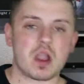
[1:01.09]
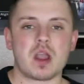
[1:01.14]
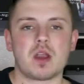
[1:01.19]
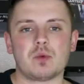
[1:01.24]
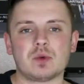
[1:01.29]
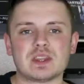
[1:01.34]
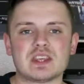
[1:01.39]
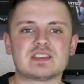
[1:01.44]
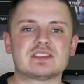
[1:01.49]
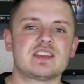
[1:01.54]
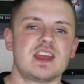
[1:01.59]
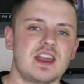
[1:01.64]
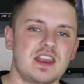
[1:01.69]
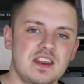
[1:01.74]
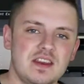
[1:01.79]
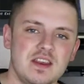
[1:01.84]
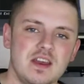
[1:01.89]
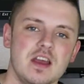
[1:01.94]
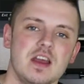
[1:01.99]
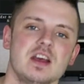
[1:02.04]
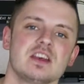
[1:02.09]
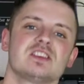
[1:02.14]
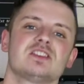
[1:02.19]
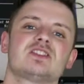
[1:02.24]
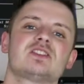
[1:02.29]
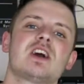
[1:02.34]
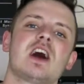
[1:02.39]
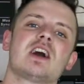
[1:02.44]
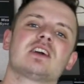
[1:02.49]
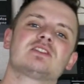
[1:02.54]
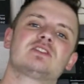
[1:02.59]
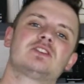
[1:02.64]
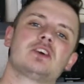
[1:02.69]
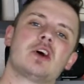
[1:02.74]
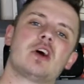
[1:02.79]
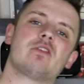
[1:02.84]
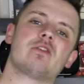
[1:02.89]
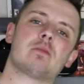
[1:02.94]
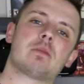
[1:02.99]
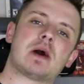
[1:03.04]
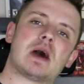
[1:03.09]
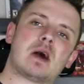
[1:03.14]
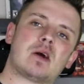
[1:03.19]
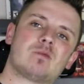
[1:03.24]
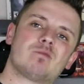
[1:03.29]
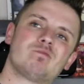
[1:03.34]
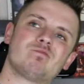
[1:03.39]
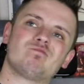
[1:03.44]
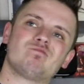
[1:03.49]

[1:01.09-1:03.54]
When they said it, stocks dove about